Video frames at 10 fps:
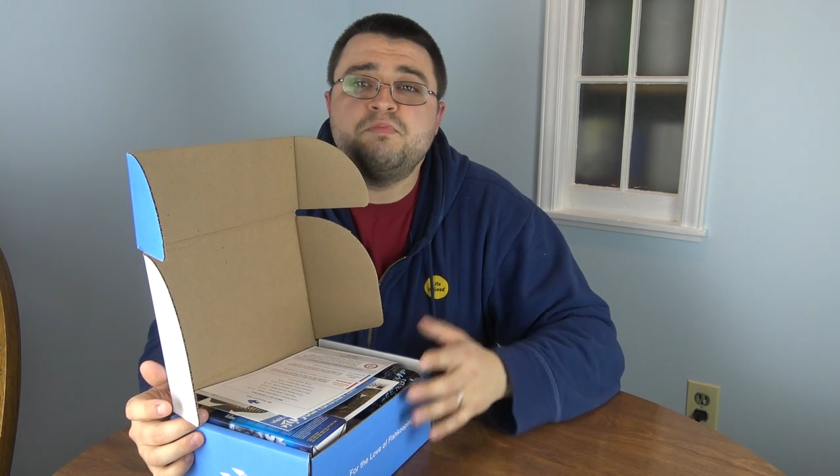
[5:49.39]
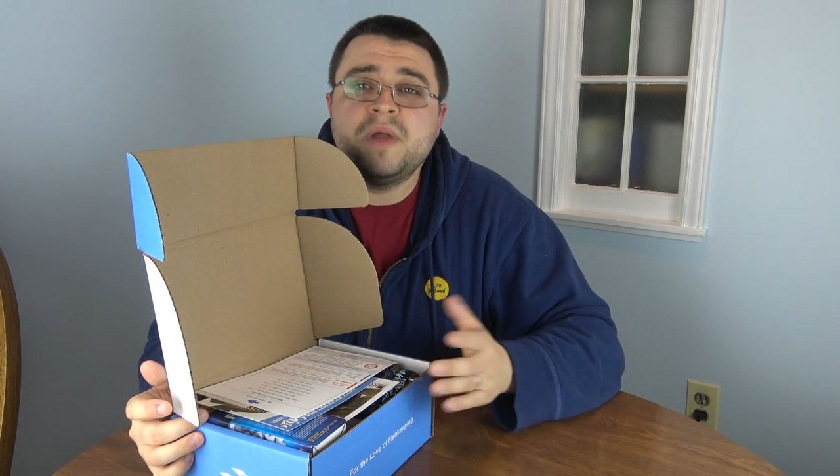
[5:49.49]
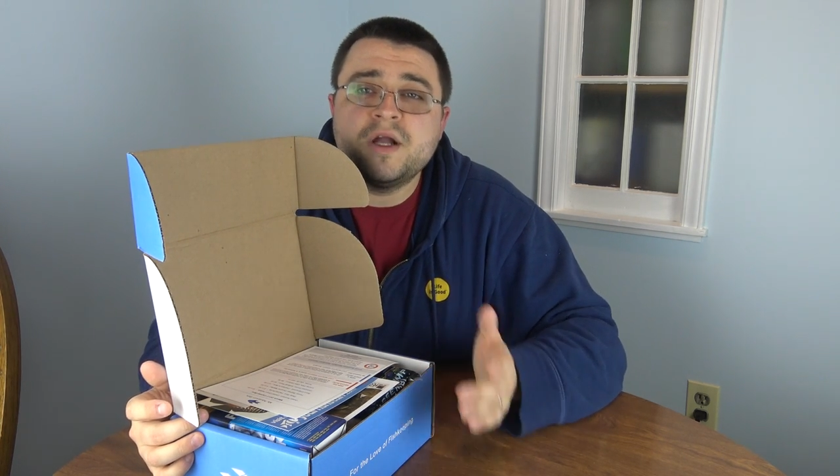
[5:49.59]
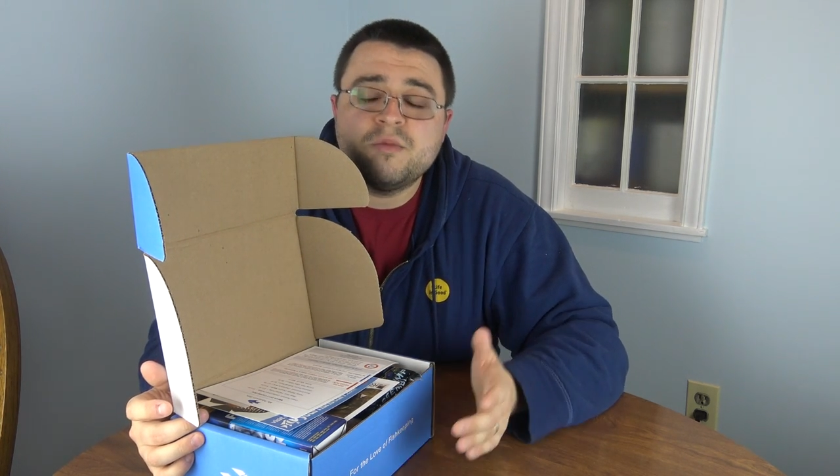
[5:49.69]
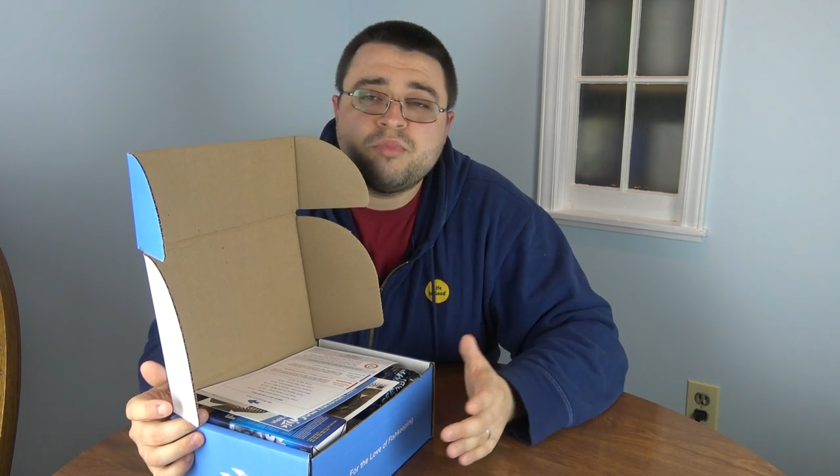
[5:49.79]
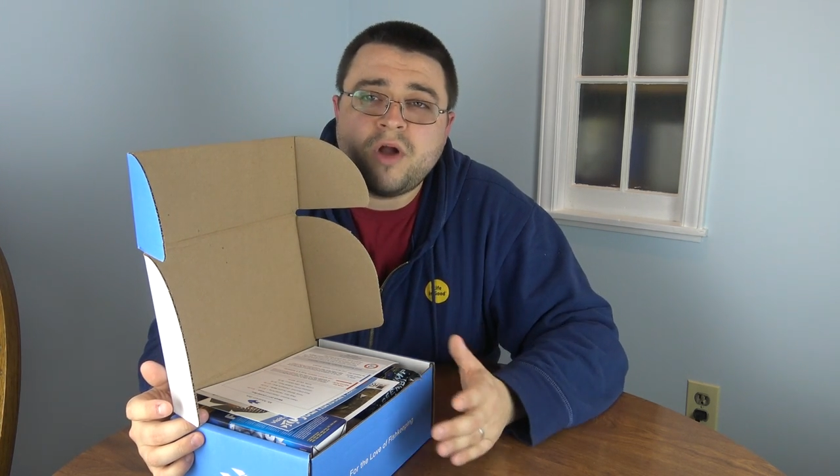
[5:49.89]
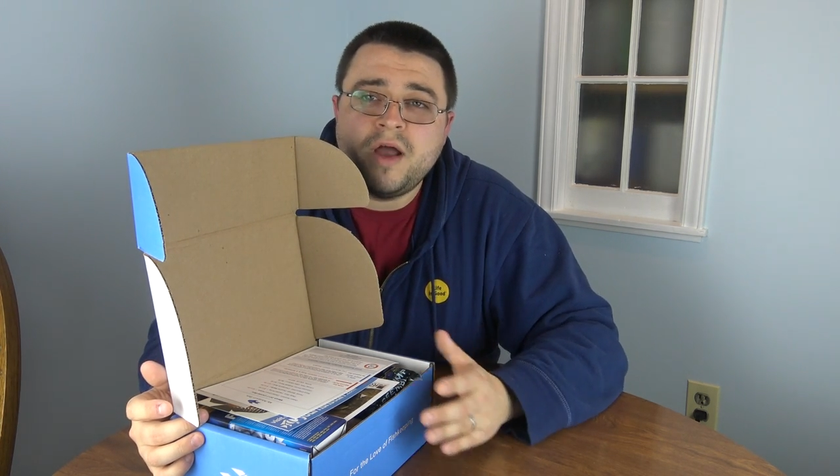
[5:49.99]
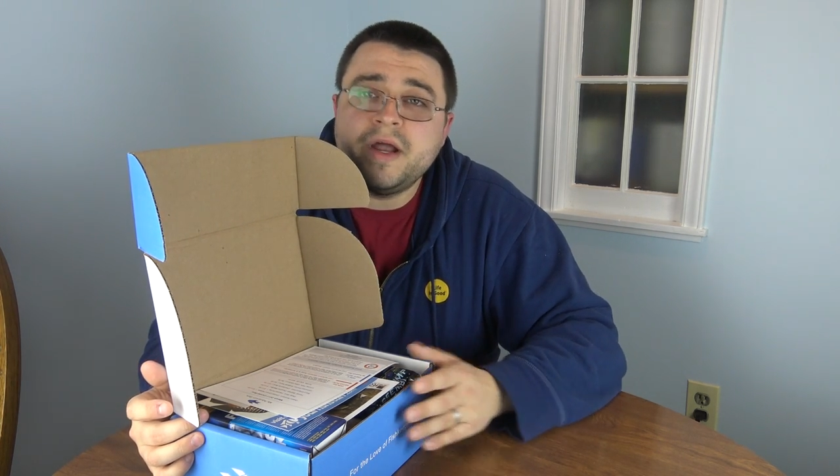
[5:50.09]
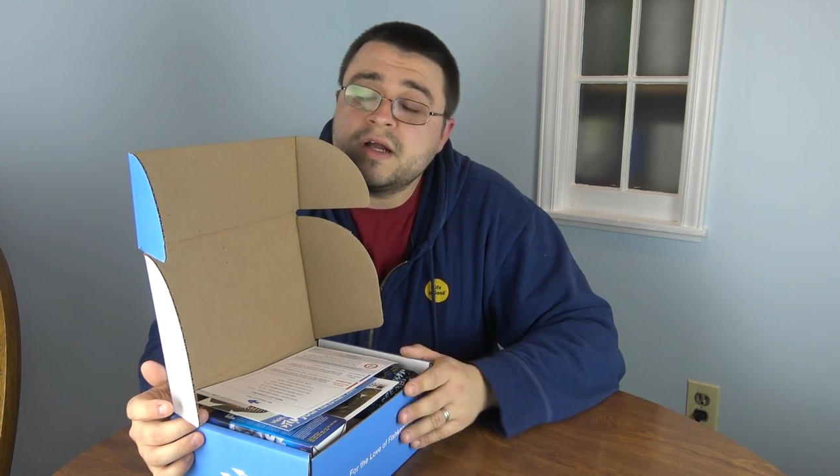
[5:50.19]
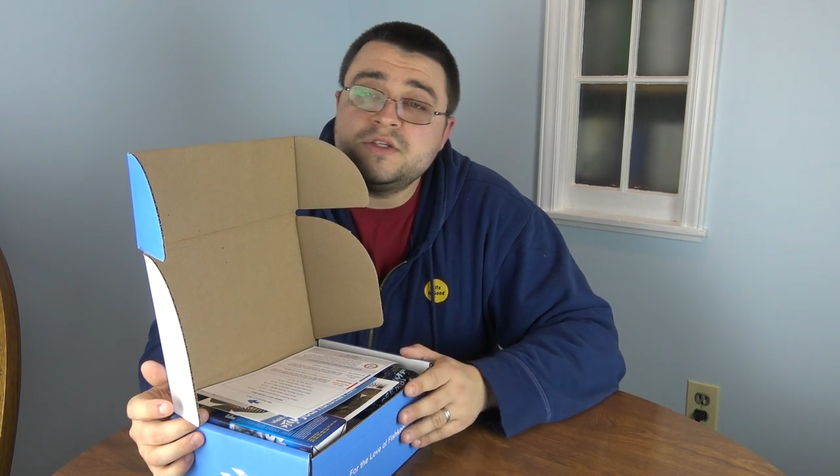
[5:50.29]
bigger
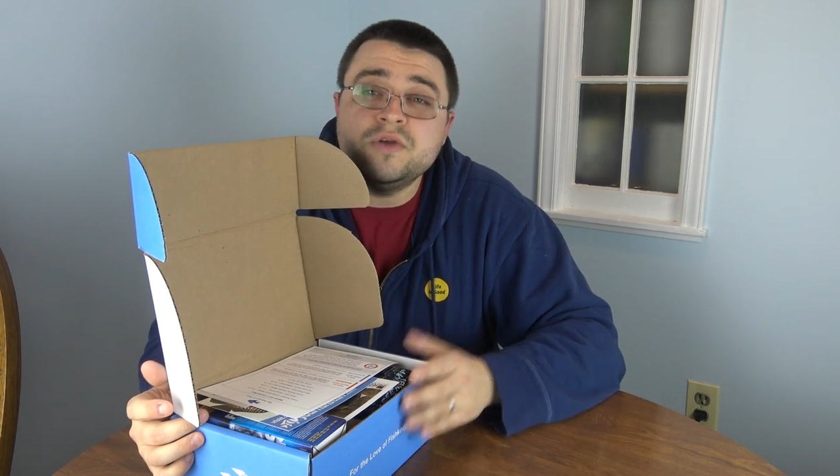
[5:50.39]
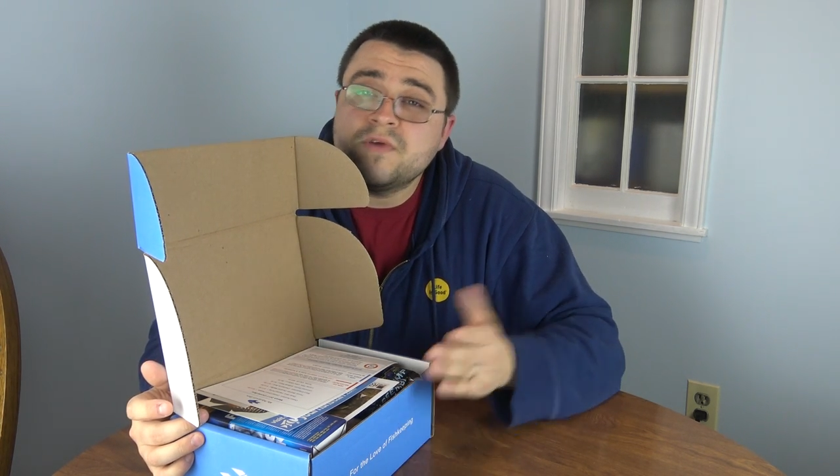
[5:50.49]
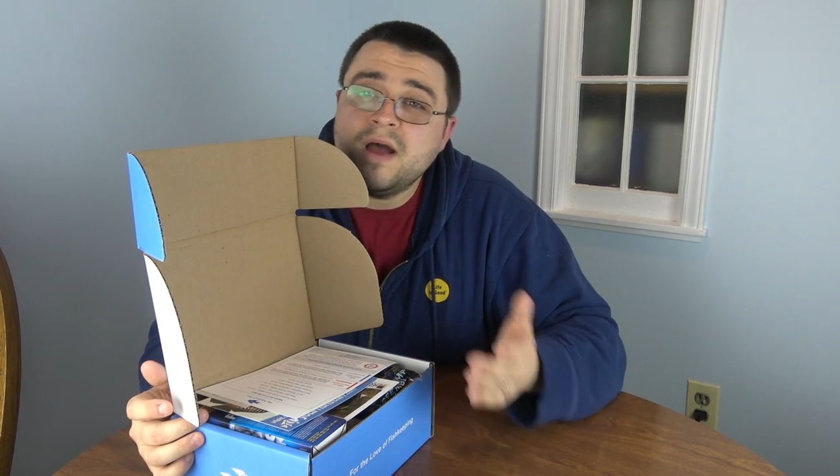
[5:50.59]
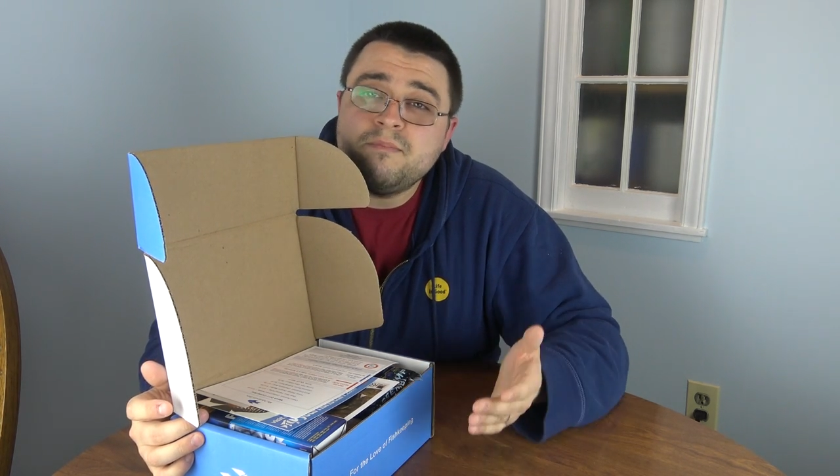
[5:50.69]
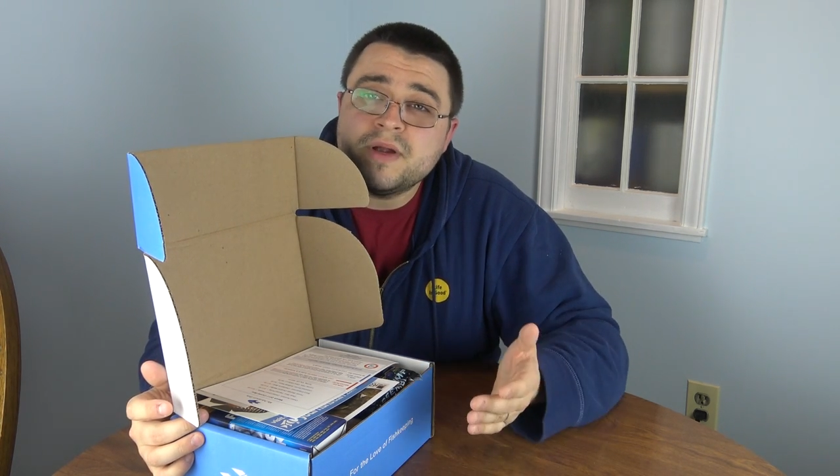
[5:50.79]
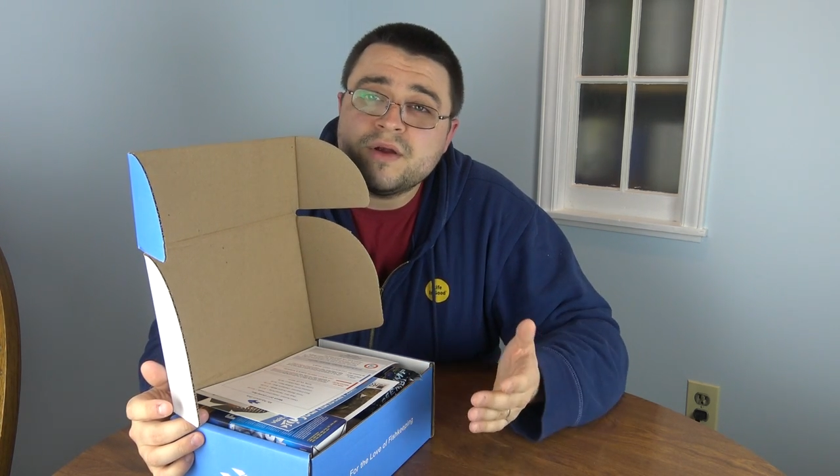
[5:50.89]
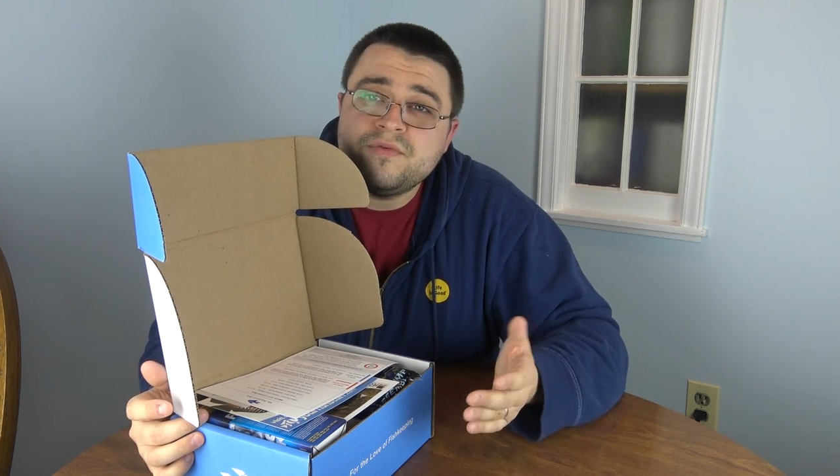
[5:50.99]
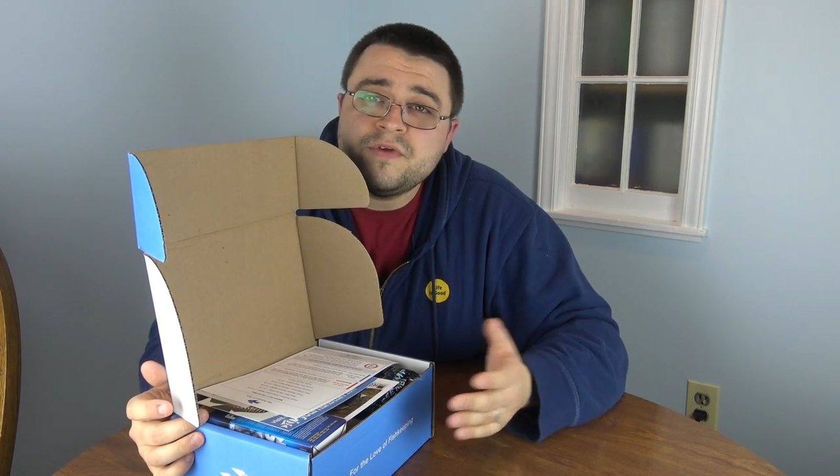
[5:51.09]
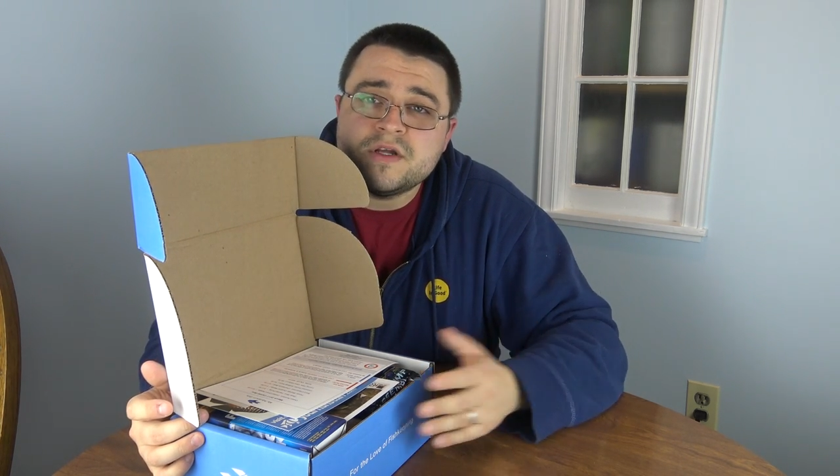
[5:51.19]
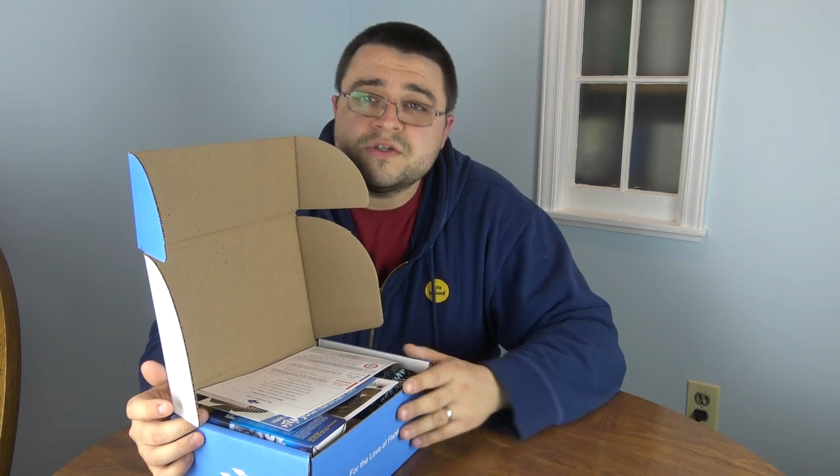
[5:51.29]
products, you've got bigger
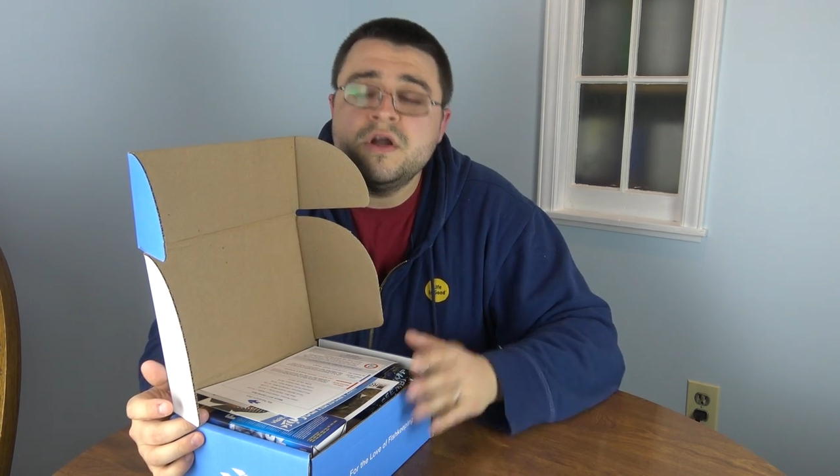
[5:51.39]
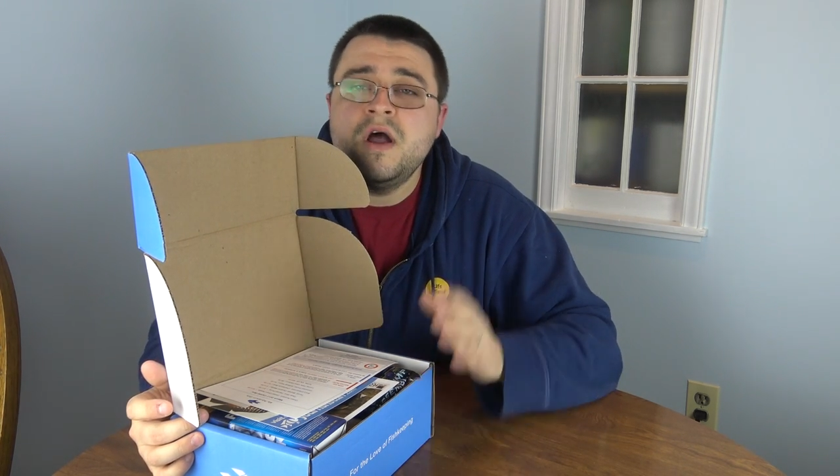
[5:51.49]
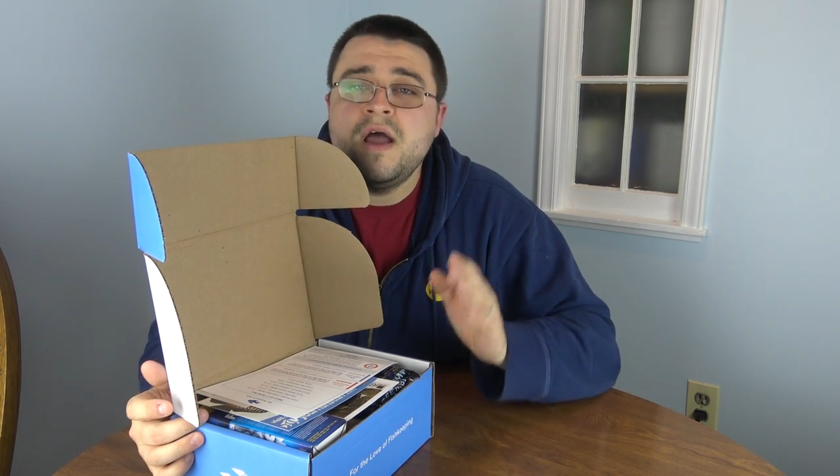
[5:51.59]
fish,